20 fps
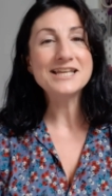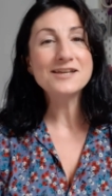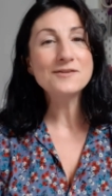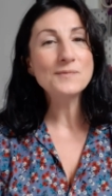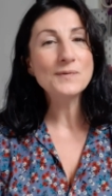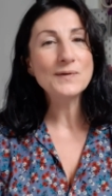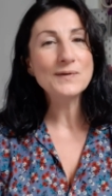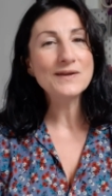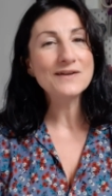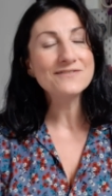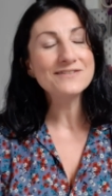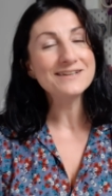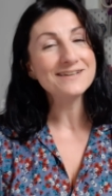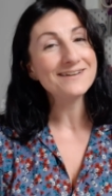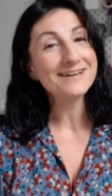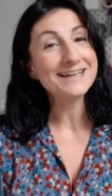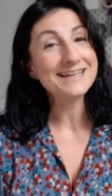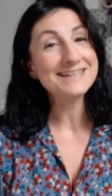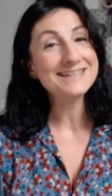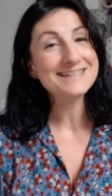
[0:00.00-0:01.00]
you all love and
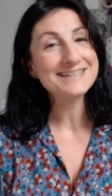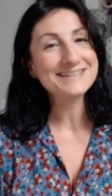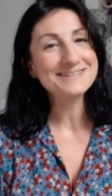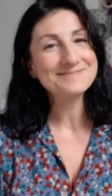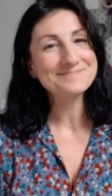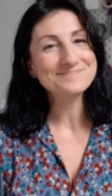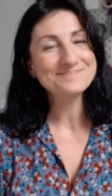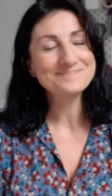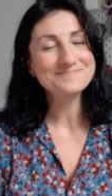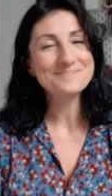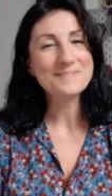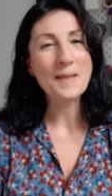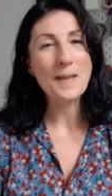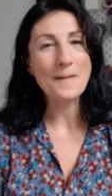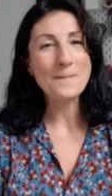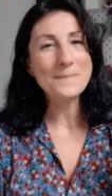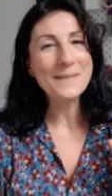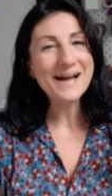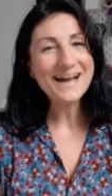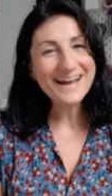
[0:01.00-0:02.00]
light.
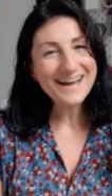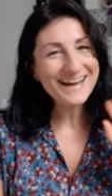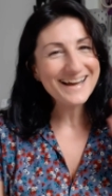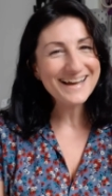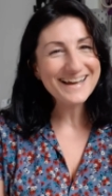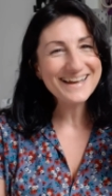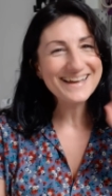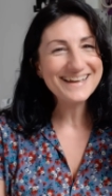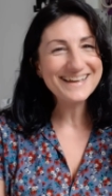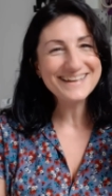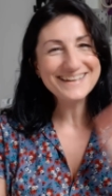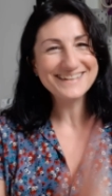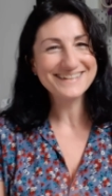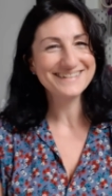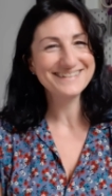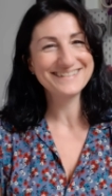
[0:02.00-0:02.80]
Bye!